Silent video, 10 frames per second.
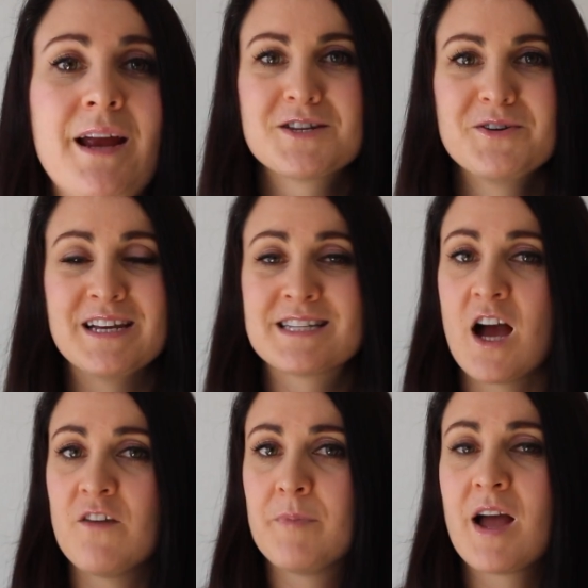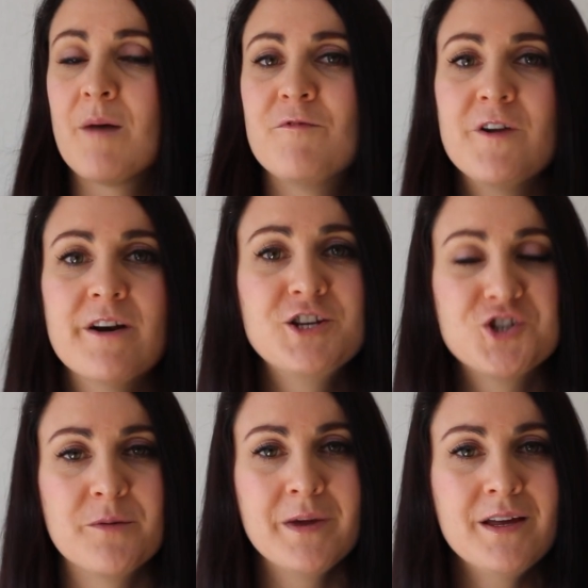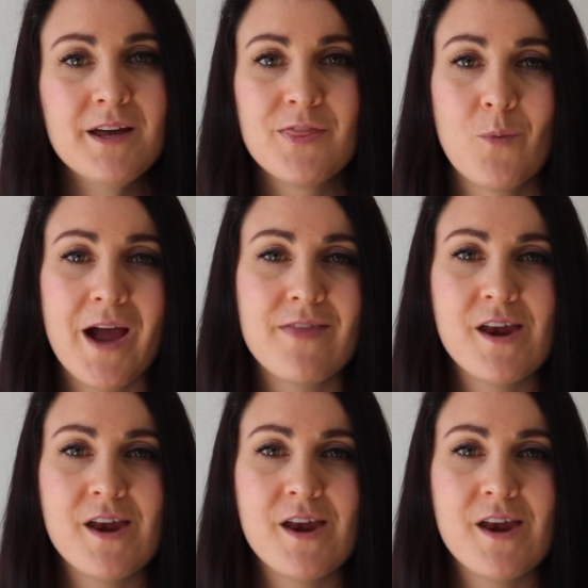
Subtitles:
So yes, I have become very German in the way